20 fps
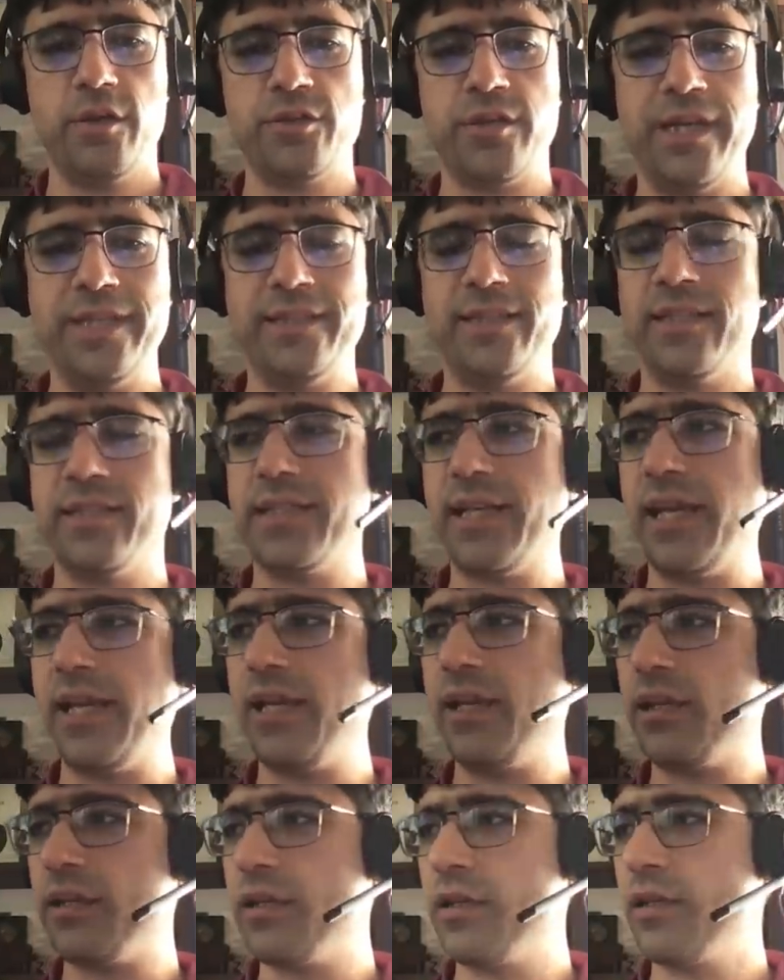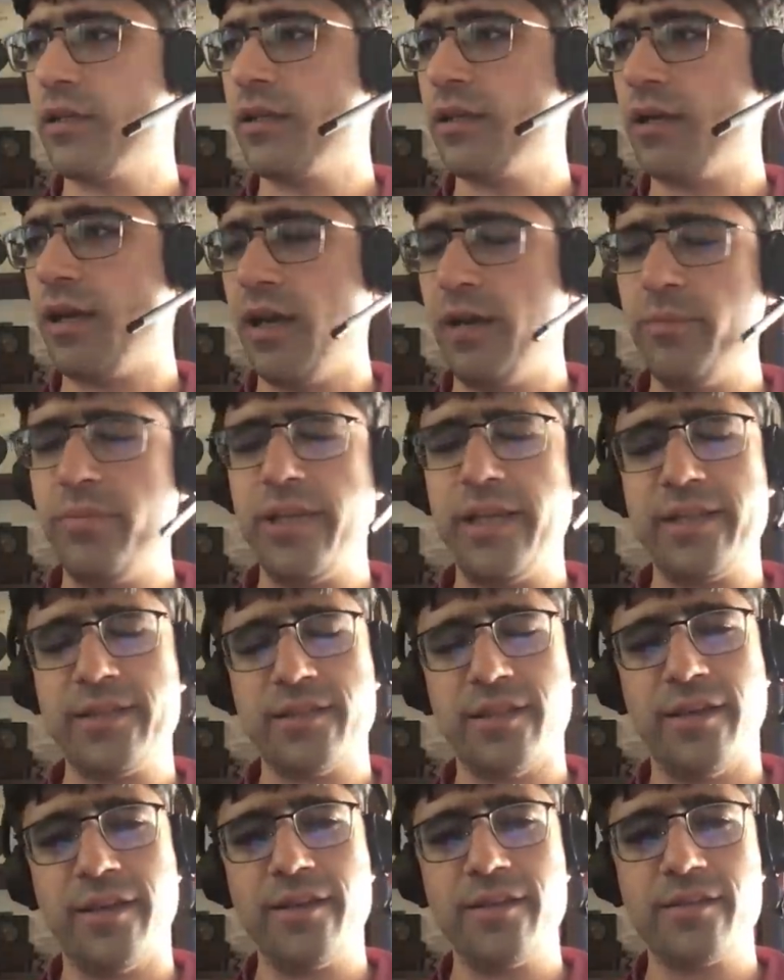We're trying to take
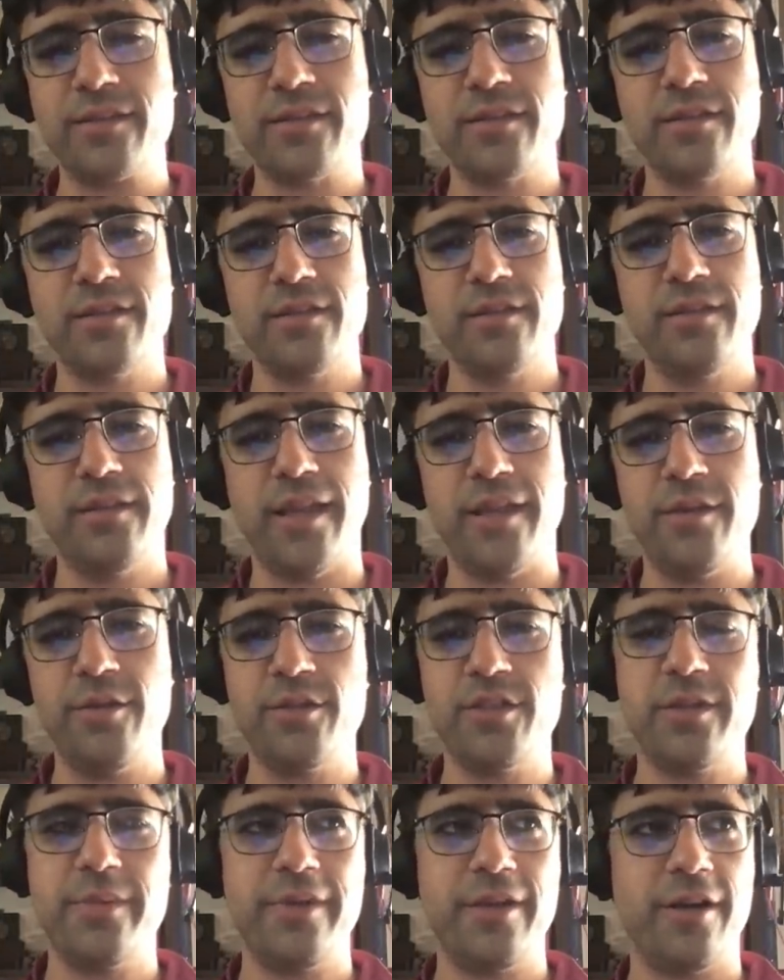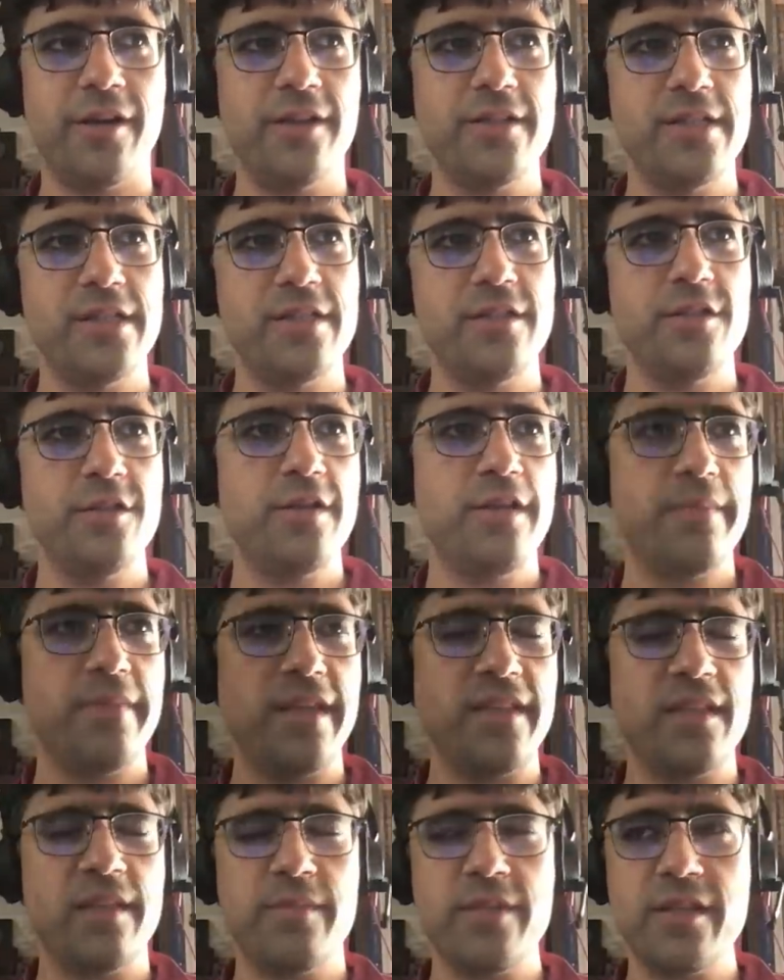complex things that used to be hard to do
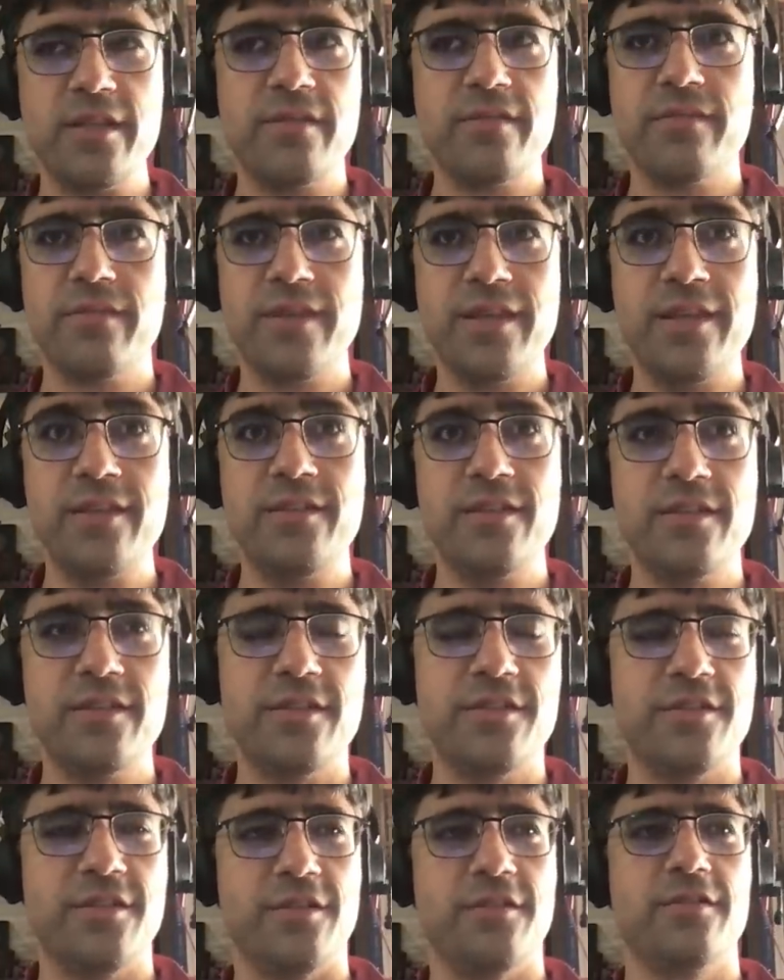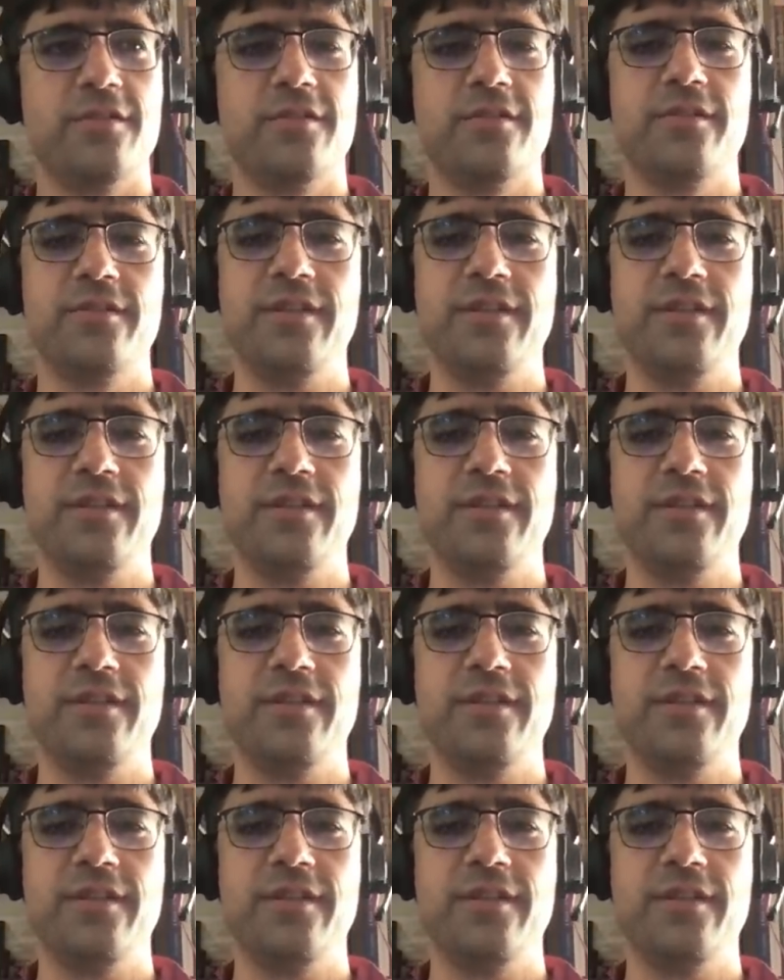and make them easy to do.